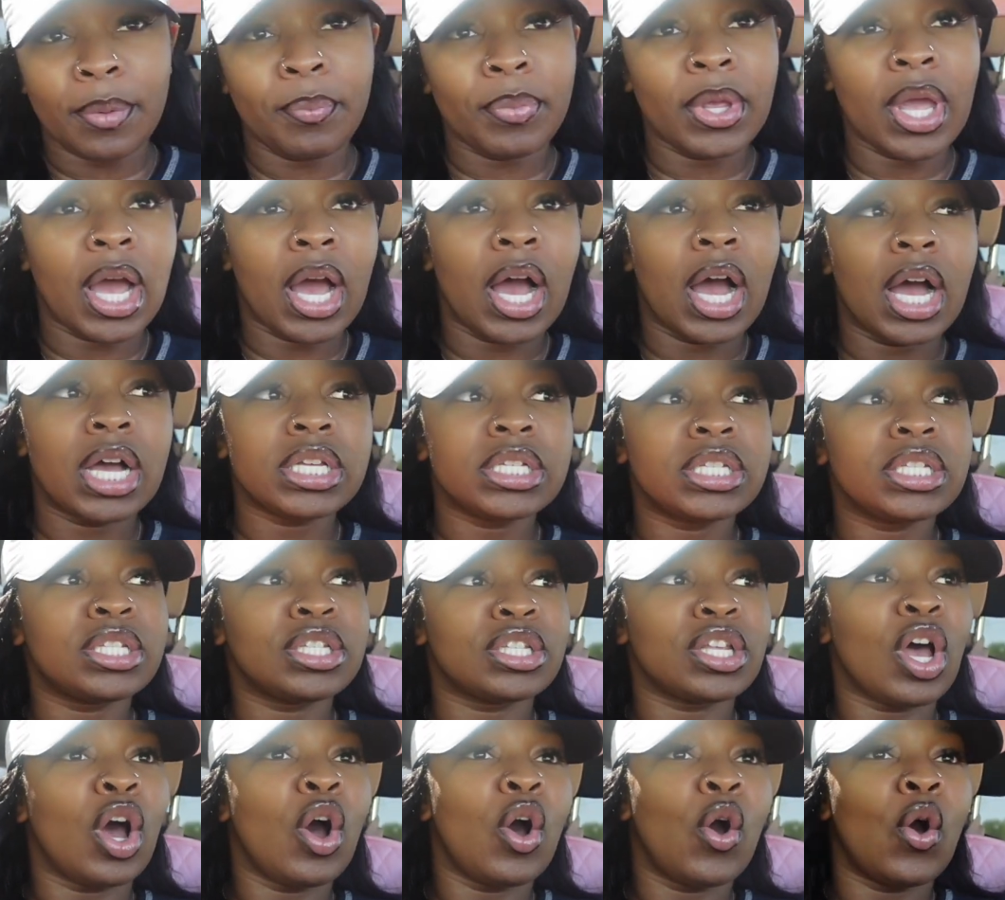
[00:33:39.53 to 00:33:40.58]
up, y'all?
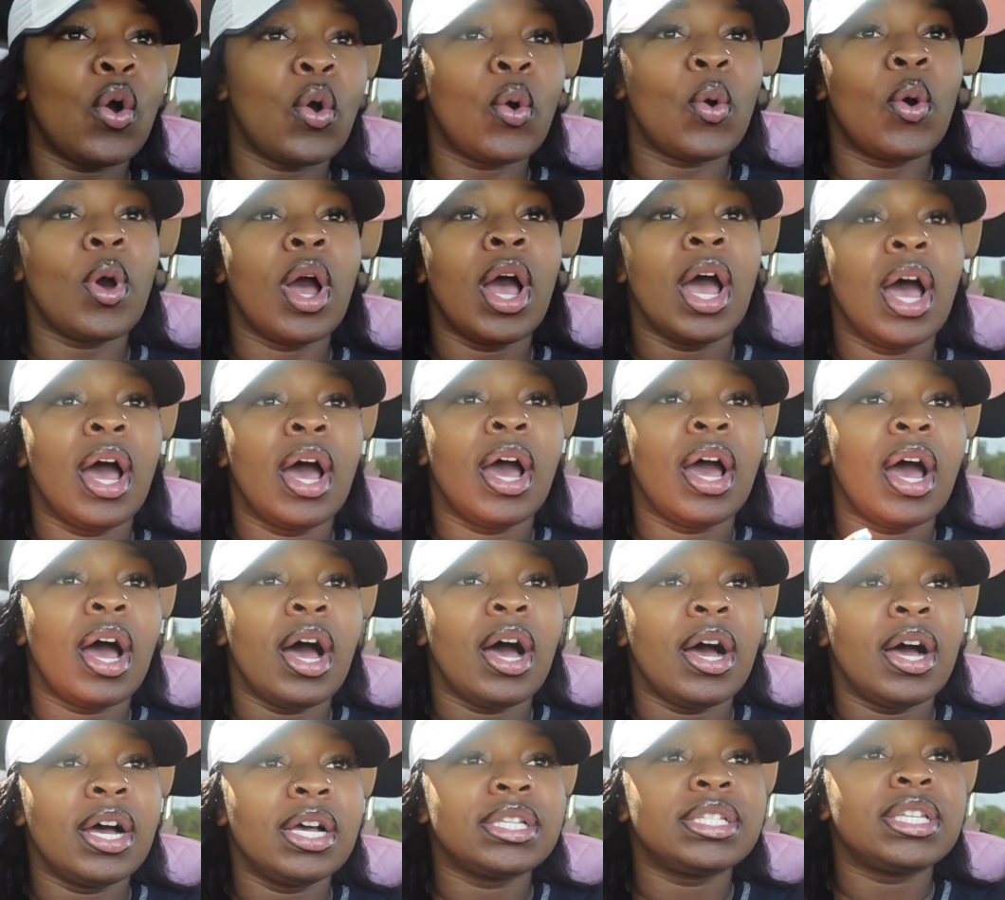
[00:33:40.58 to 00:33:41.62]
So
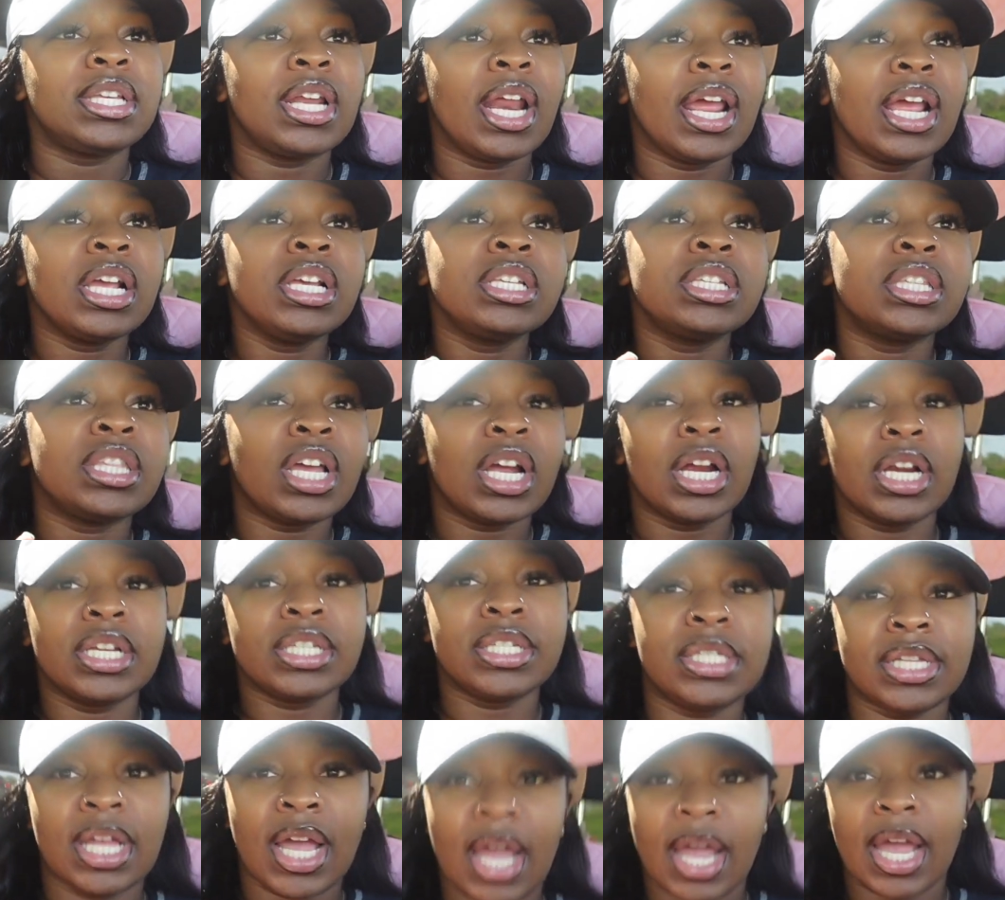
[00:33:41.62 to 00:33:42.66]
today is
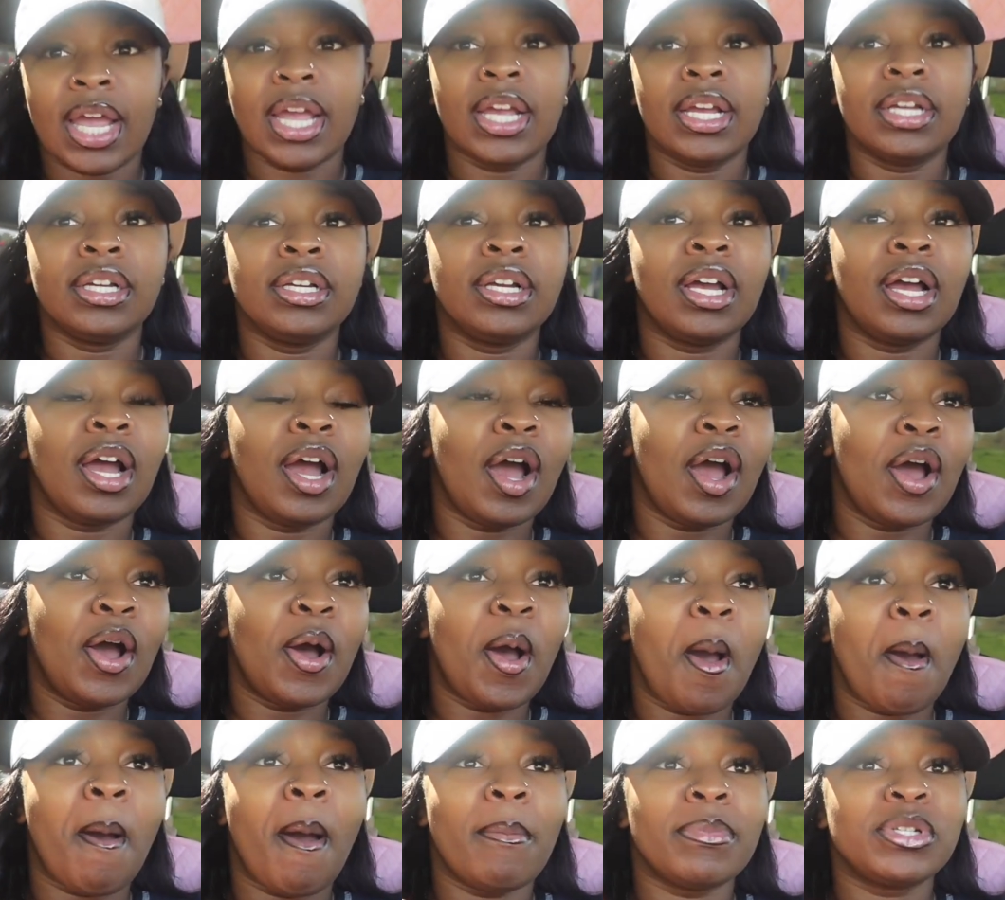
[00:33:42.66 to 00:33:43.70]
Thursday.
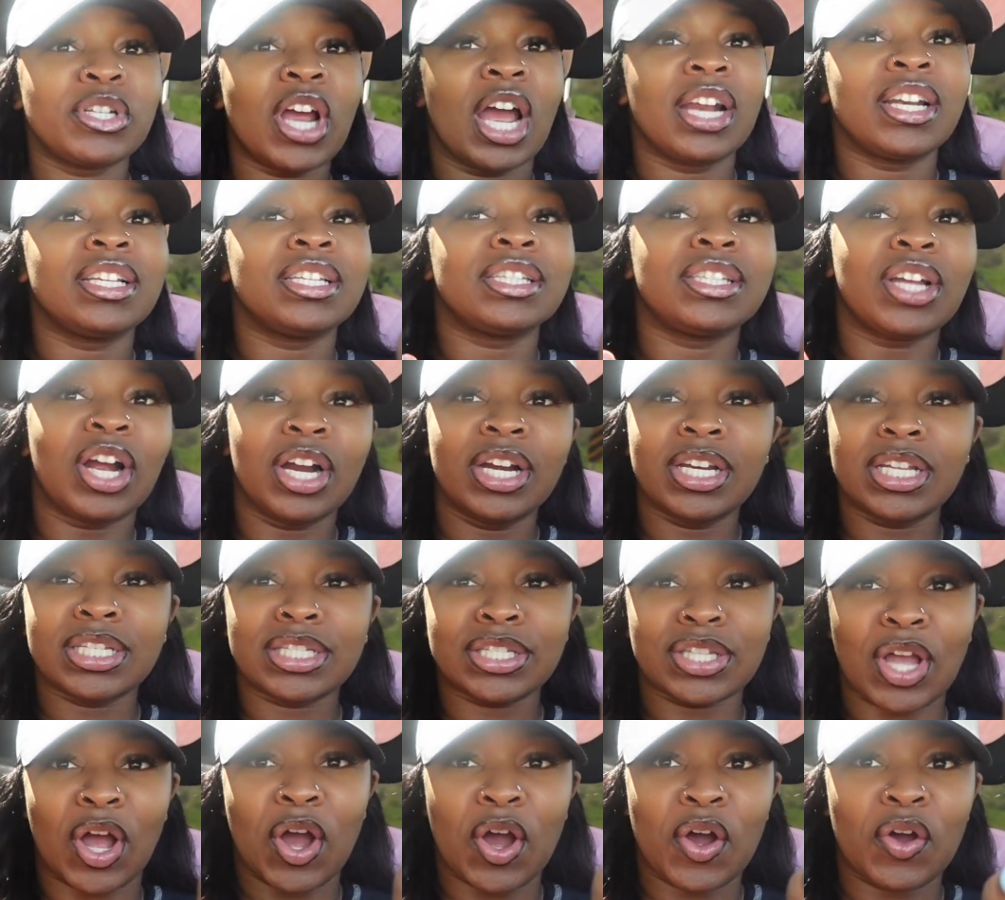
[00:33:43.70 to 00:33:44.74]
I'm trying to start
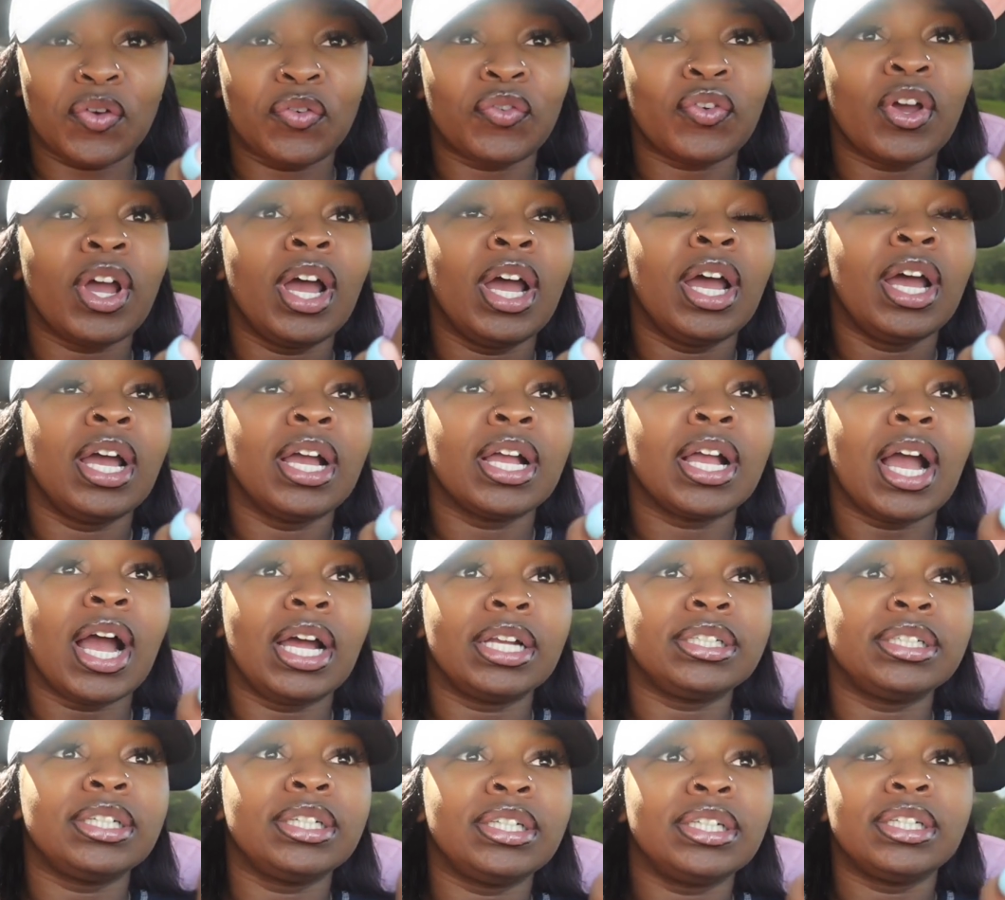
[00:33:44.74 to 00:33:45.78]
this off
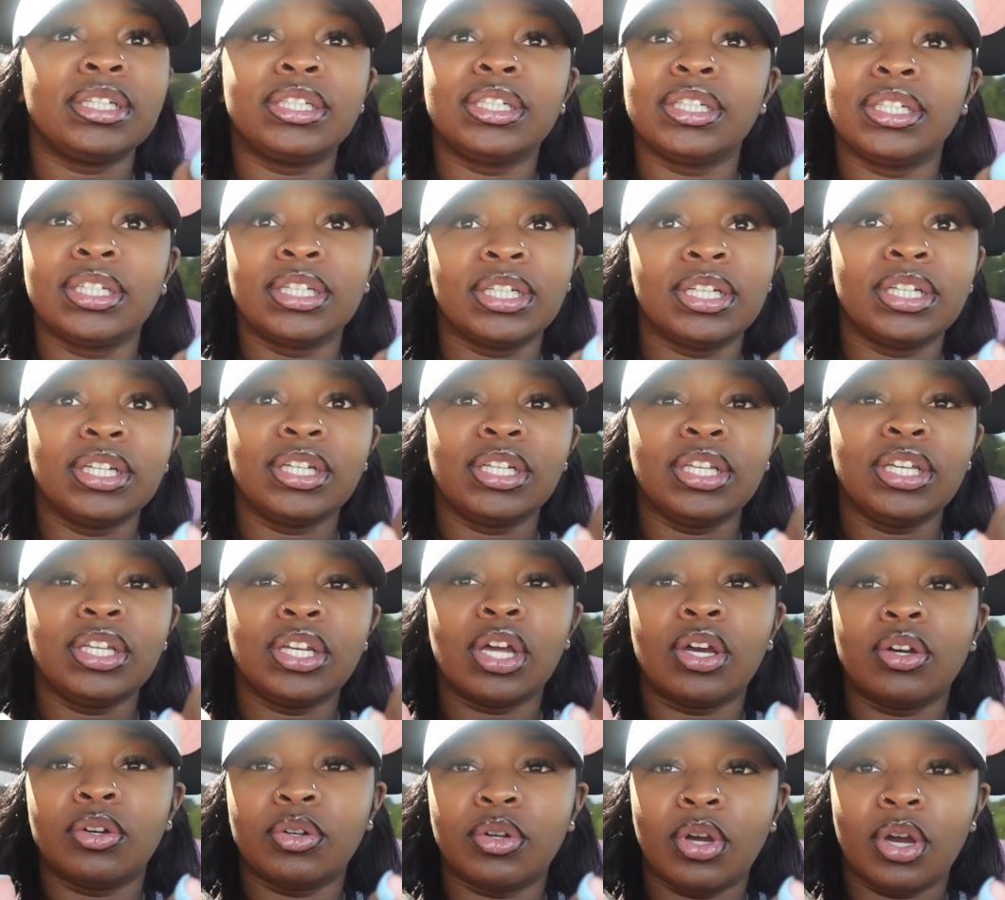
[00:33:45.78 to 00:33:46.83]
kind of, you
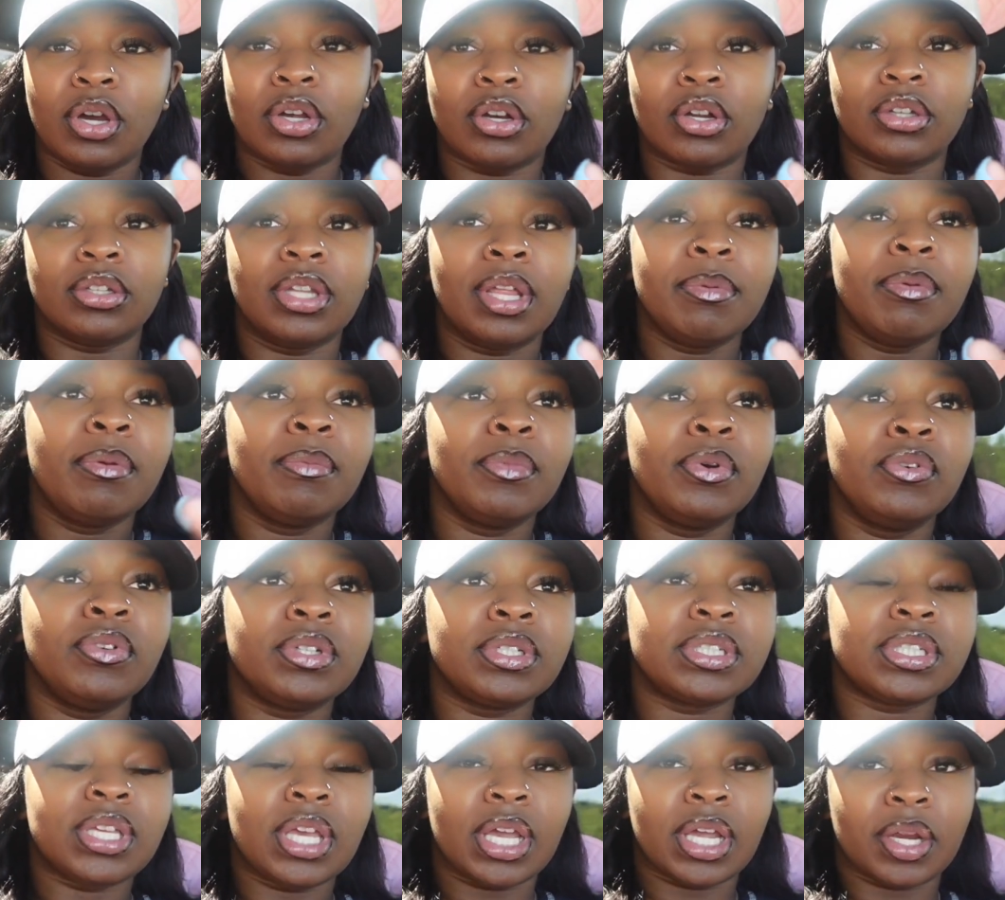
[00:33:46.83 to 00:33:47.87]
know. Hold on. Let me move
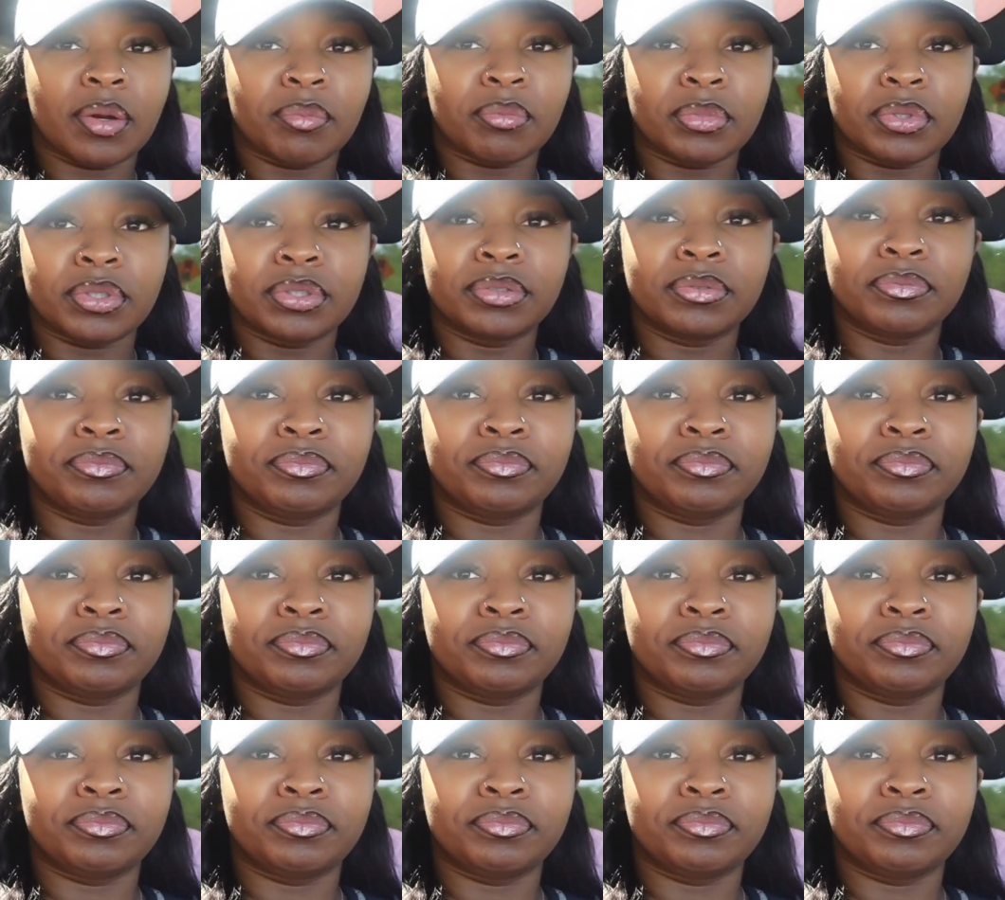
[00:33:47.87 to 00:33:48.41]
this camera.